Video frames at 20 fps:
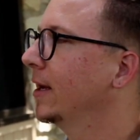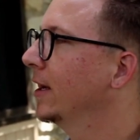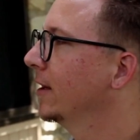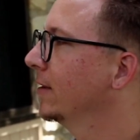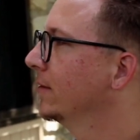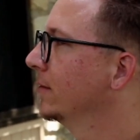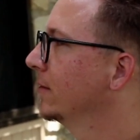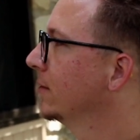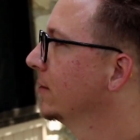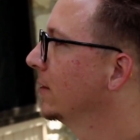
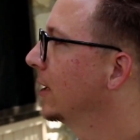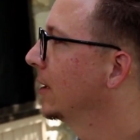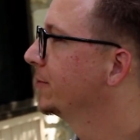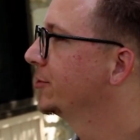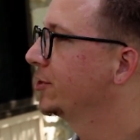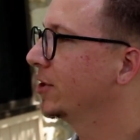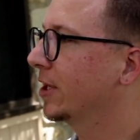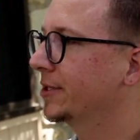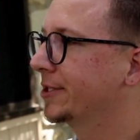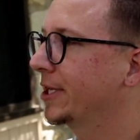uh,
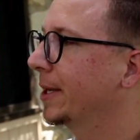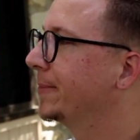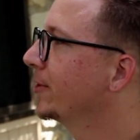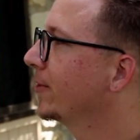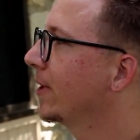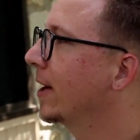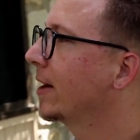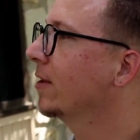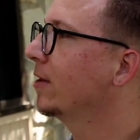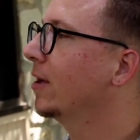I'm sure I
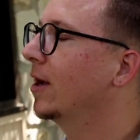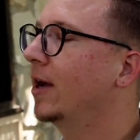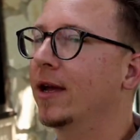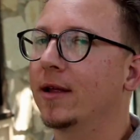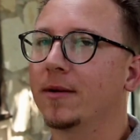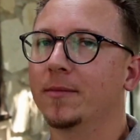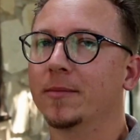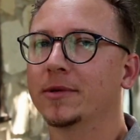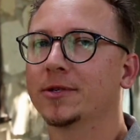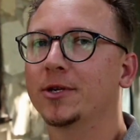skipped around a
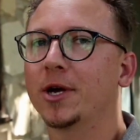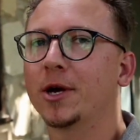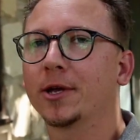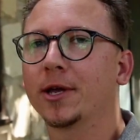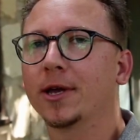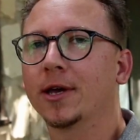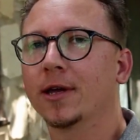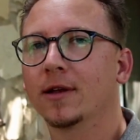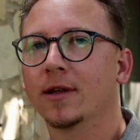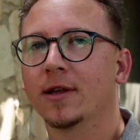lot. It's all
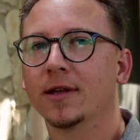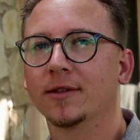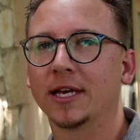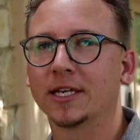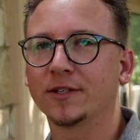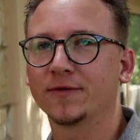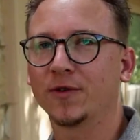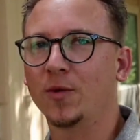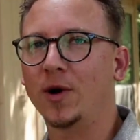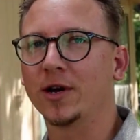good.
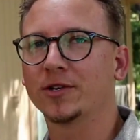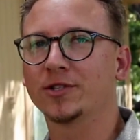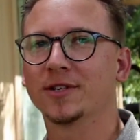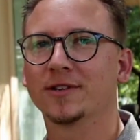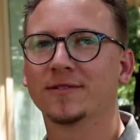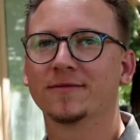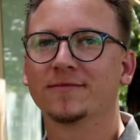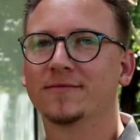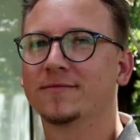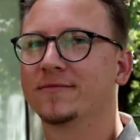Thanks for
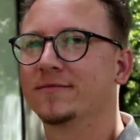watching.